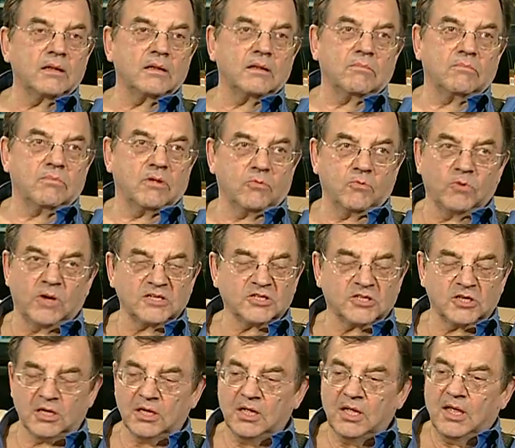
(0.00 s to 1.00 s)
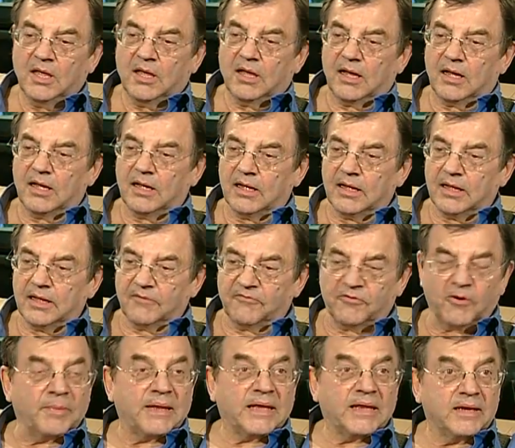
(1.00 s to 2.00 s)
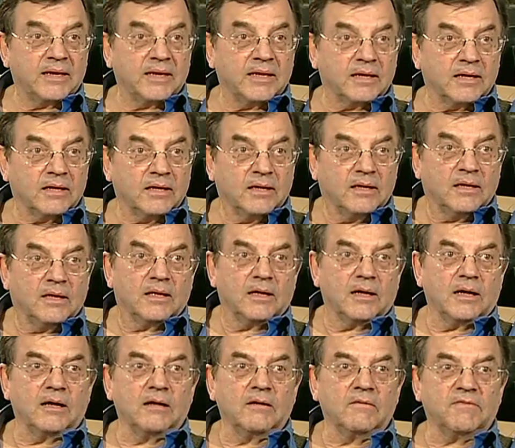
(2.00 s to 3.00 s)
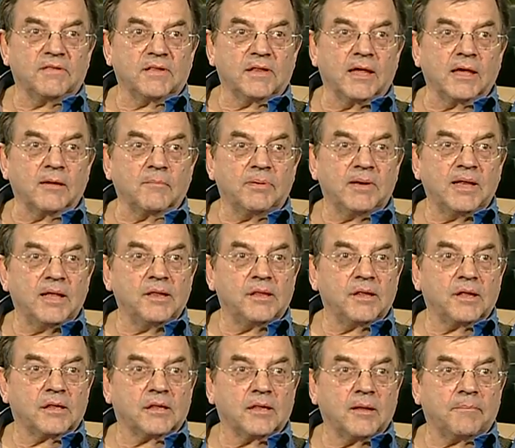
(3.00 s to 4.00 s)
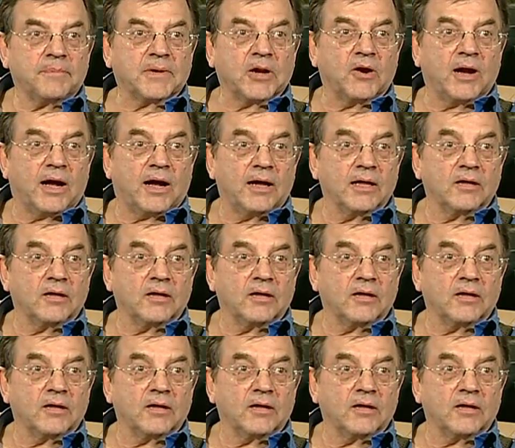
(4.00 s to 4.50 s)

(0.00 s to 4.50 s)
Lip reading: Russia, from India, of saying, please accept our